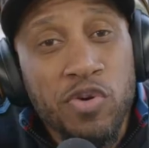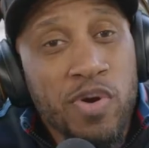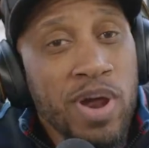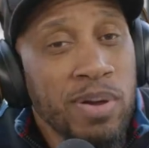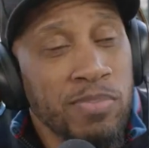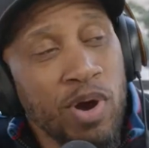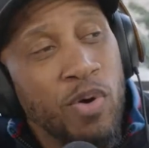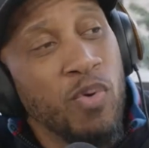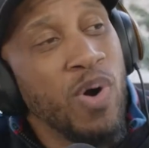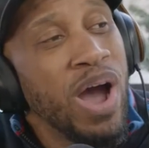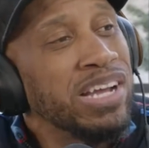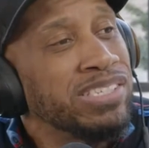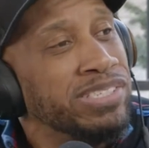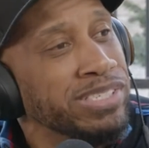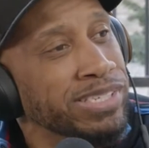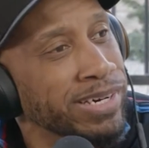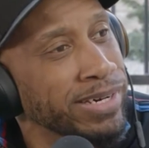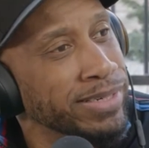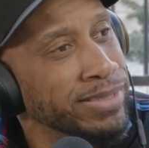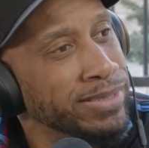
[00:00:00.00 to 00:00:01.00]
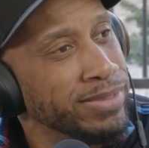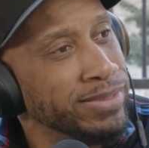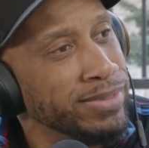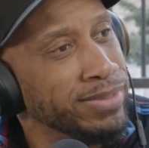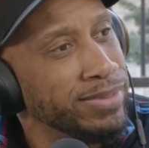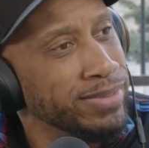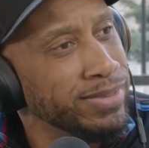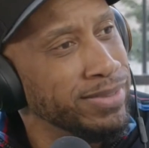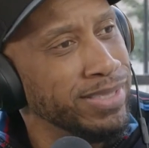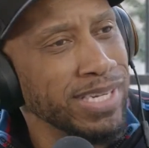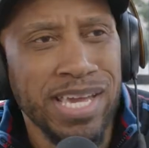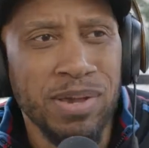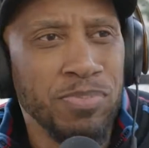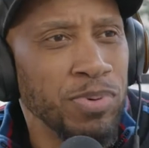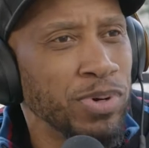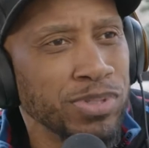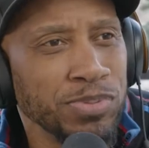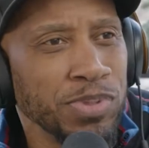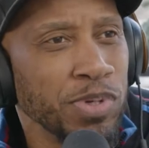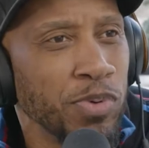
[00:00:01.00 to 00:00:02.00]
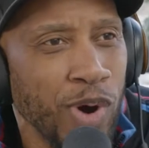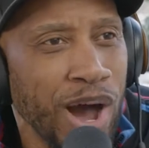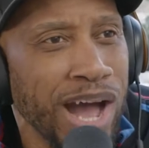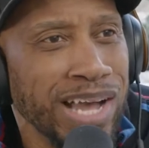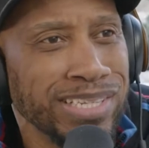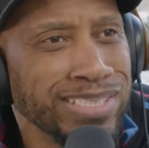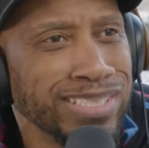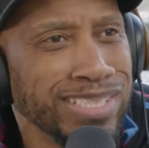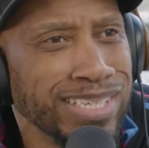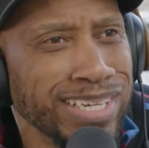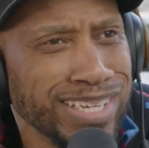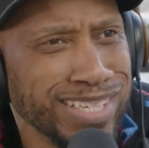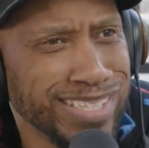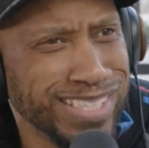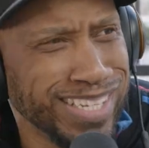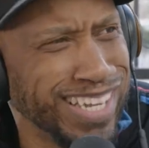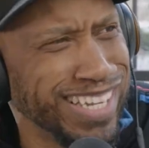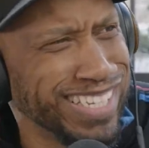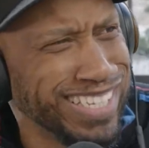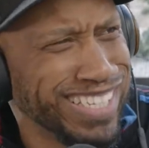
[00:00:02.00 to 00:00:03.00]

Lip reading: grandma watching us. She ain't supposed to be watching this. Yeah.